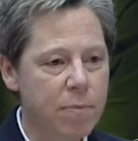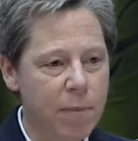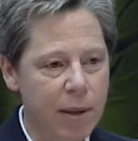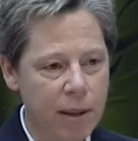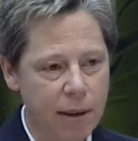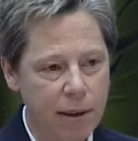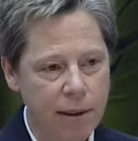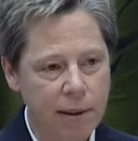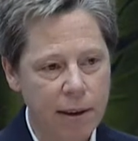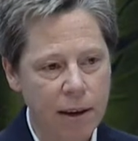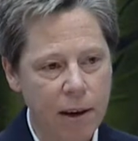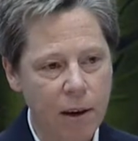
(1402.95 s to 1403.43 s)

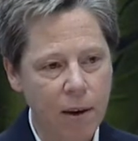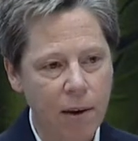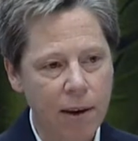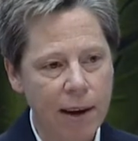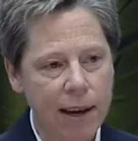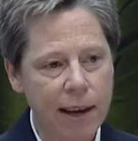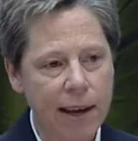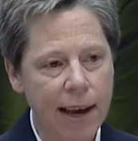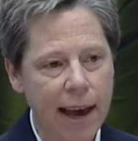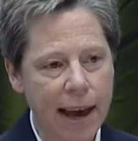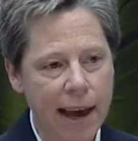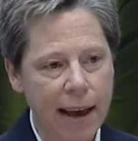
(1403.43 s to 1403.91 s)

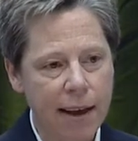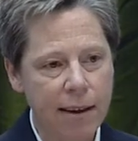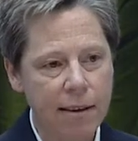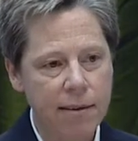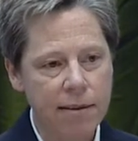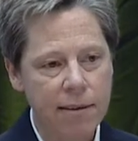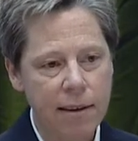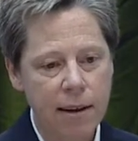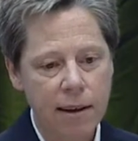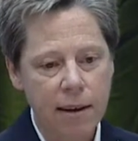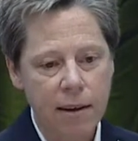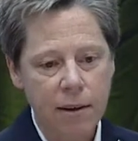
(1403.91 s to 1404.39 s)
military,
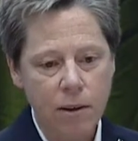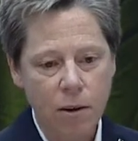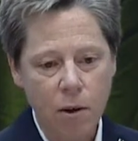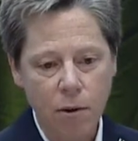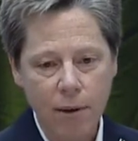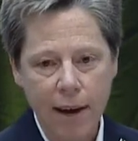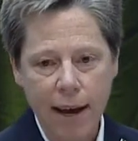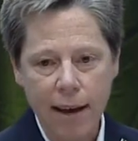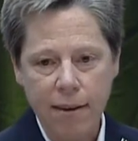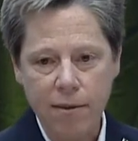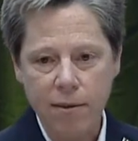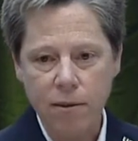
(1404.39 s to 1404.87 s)
as
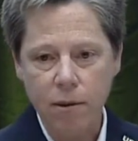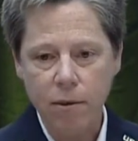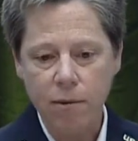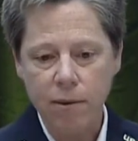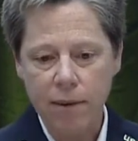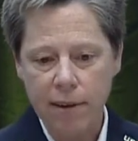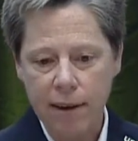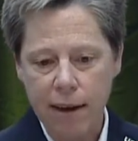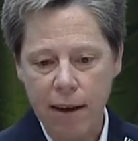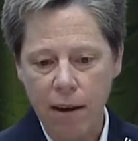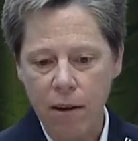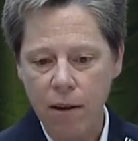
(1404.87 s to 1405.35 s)
Don't Ask,
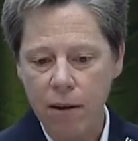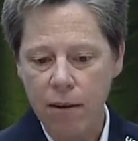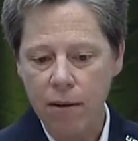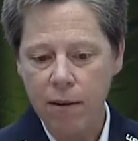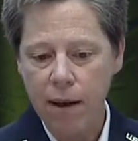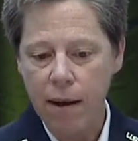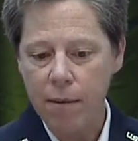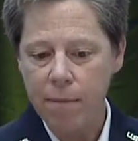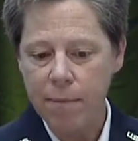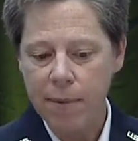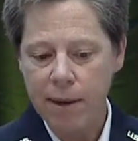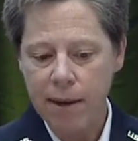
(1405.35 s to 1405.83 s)
Don't
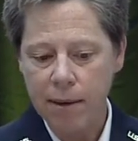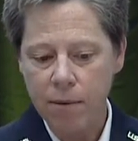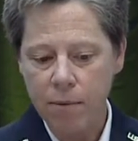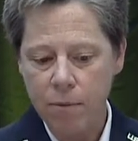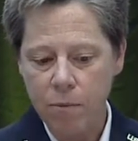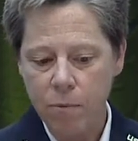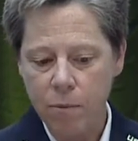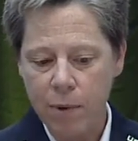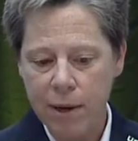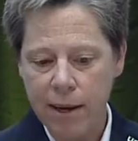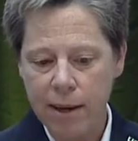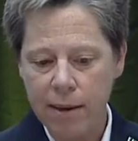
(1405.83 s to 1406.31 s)
Tell, I
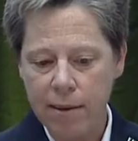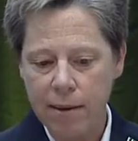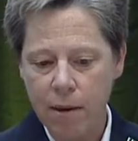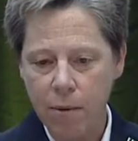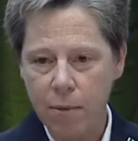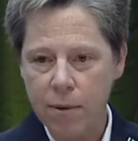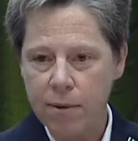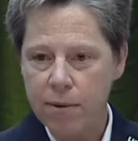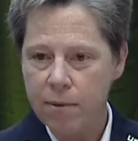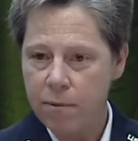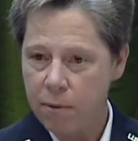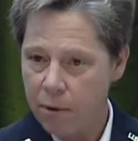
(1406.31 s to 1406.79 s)
mean, there
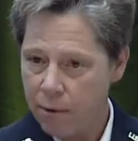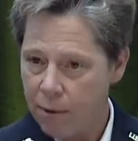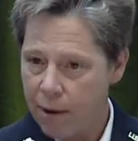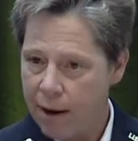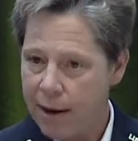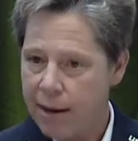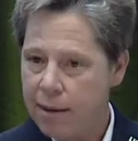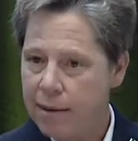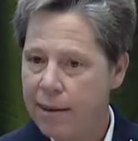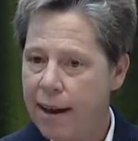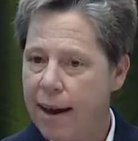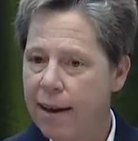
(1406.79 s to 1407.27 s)
was
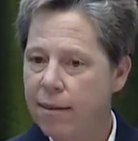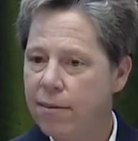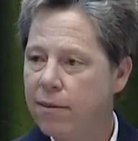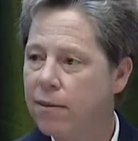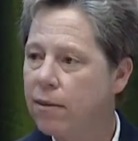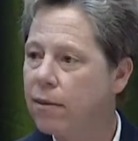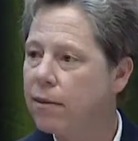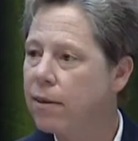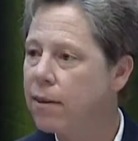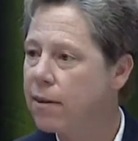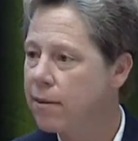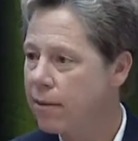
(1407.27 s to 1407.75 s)
great
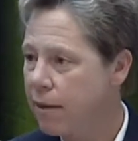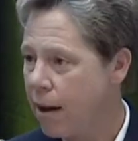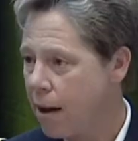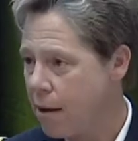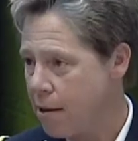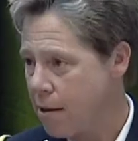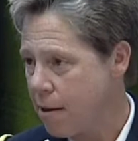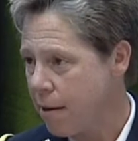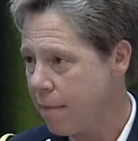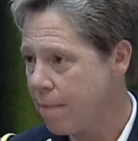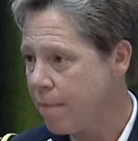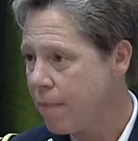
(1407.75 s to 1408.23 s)
national
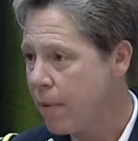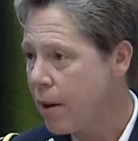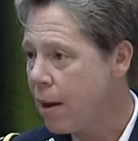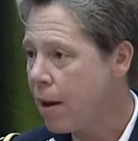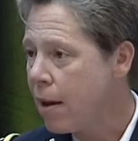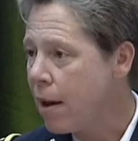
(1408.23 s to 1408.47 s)
discussion